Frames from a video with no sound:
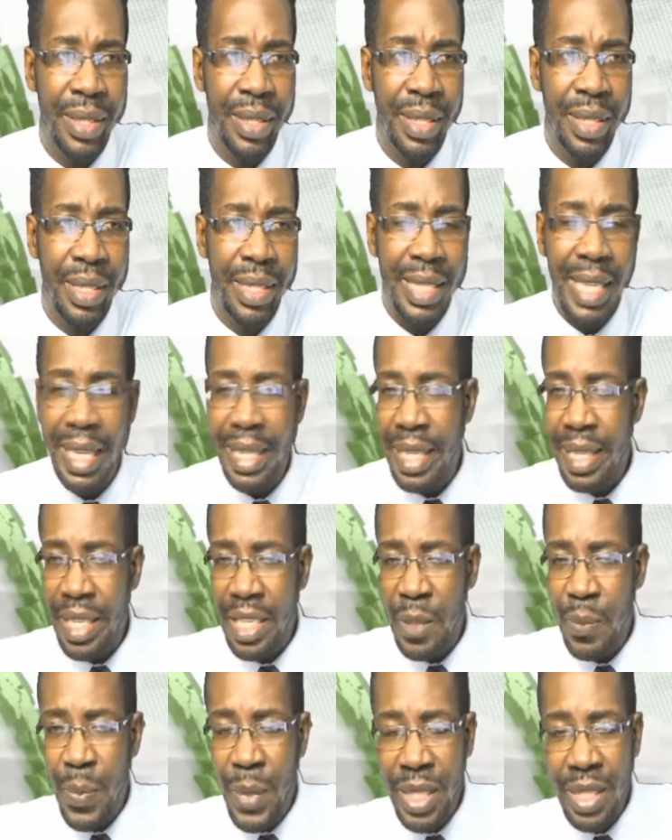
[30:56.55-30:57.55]
sat at
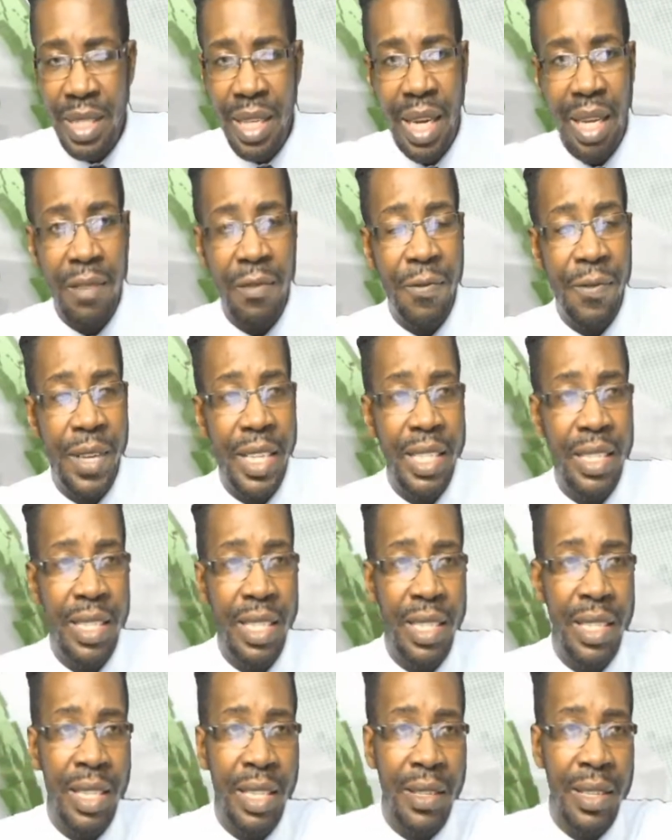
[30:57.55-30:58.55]
this press conference,
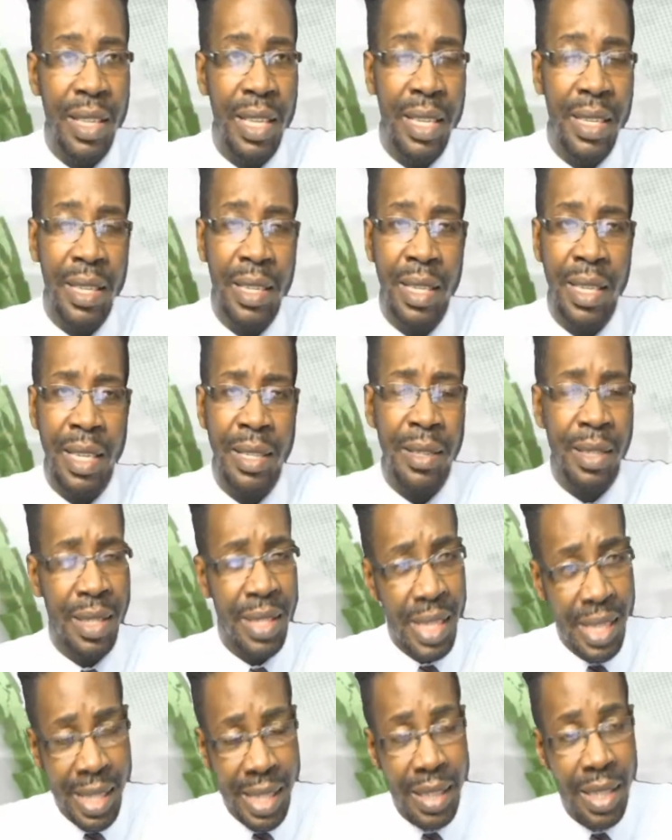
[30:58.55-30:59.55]
and the
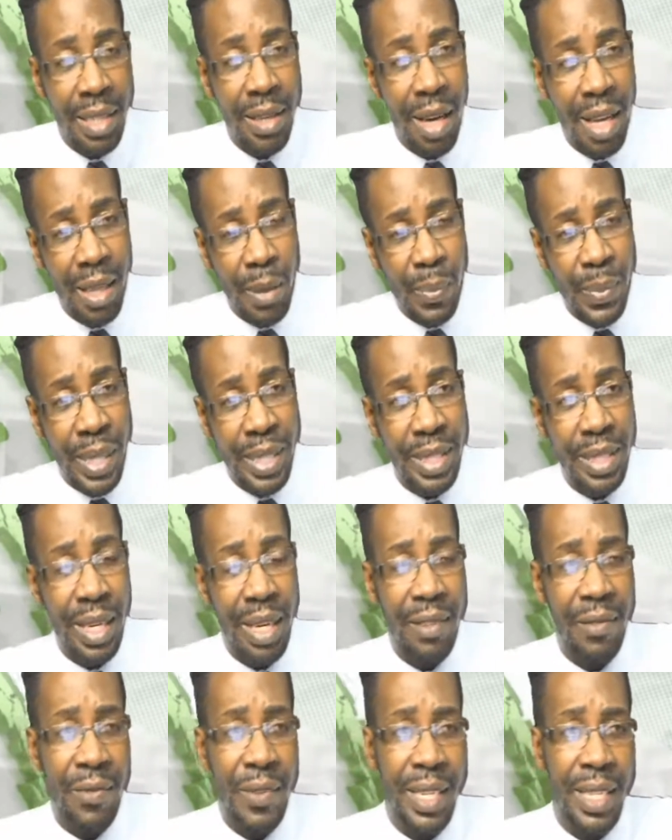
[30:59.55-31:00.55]
thing that he called a press
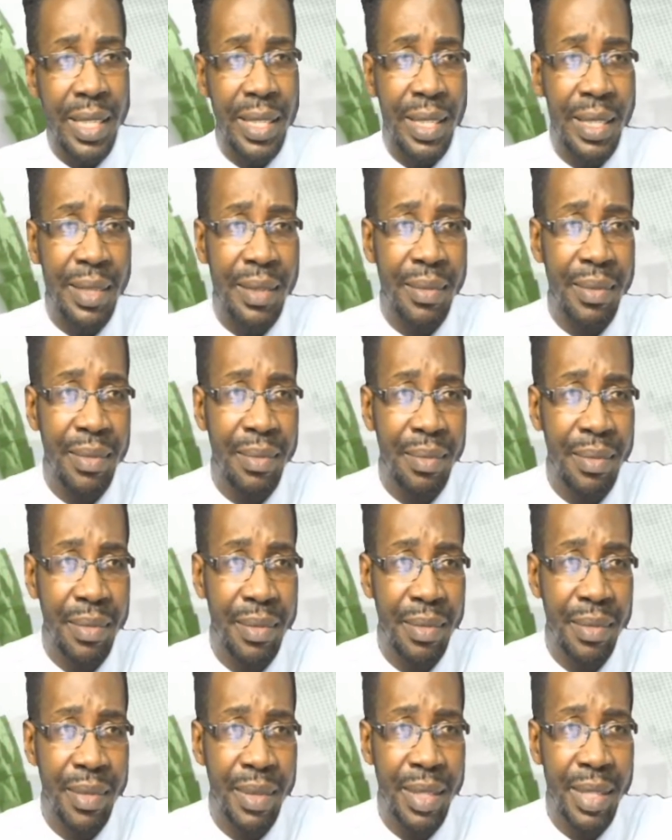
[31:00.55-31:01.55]
conference,
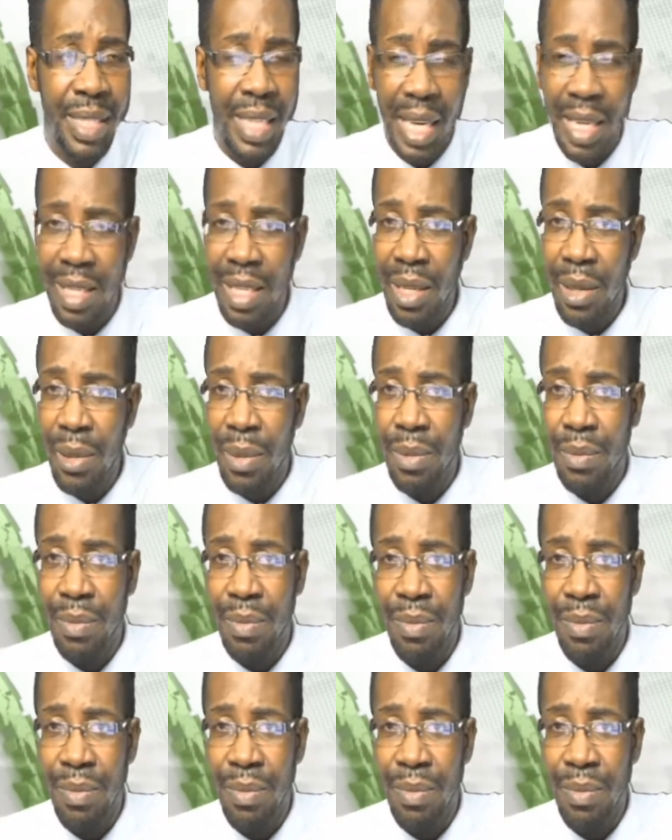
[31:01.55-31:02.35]
Jack Deal.